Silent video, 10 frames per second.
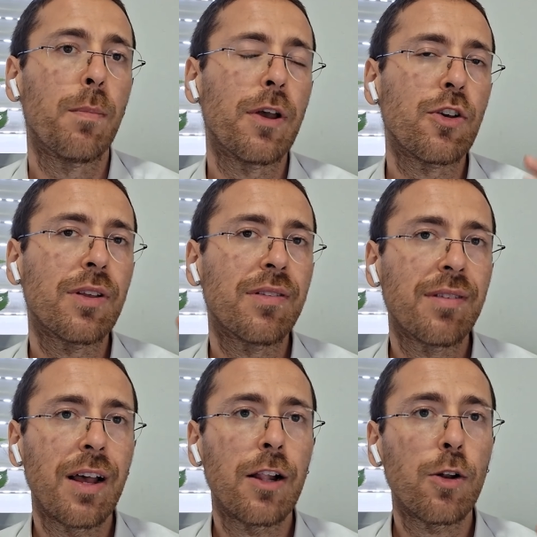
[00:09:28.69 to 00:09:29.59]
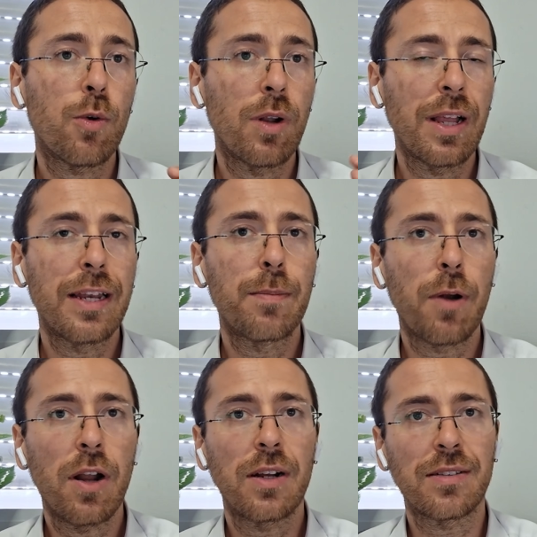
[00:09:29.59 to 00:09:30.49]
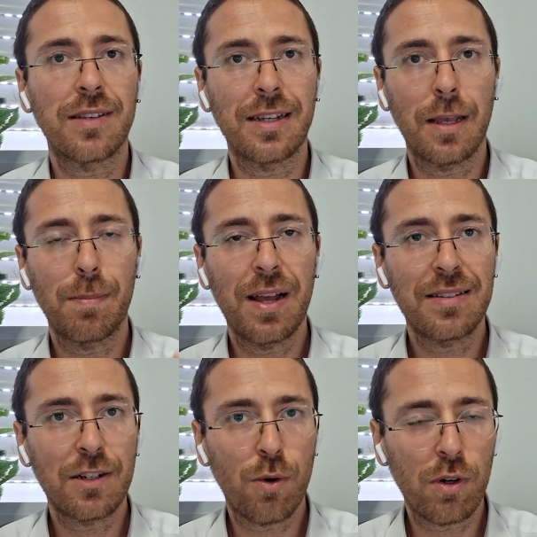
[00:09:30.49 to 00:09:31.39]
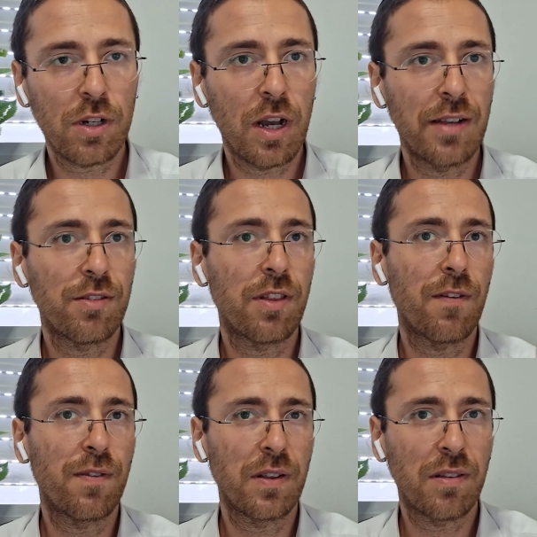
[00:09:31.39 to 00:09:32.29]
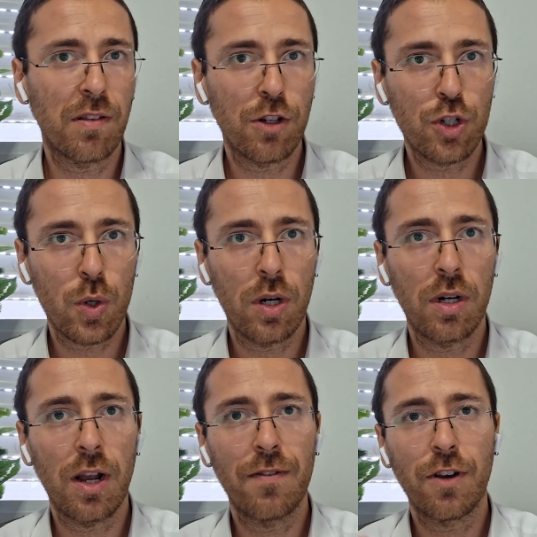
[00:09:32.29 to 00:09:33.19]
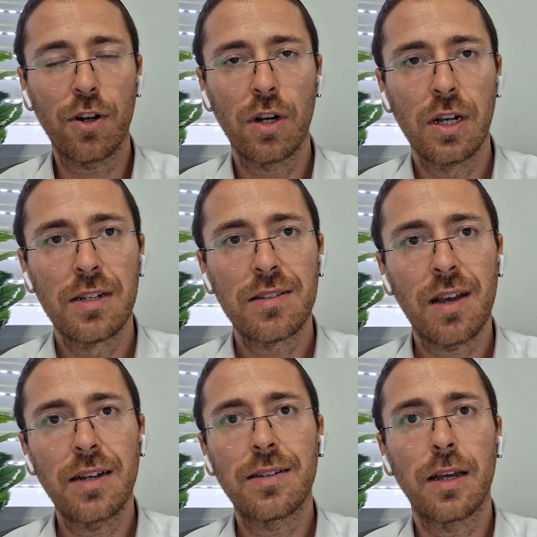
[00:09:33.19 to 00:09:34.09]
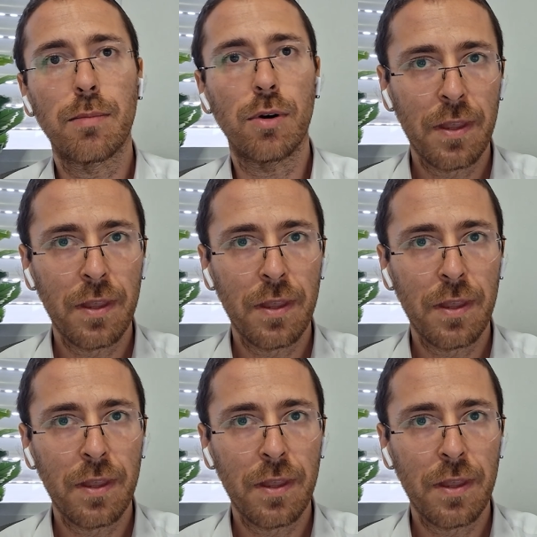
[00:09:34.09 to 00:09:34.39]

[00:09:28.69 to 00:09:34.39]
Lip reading: But you can sell related products like a plastic organizer that fits in the drawer of your side table.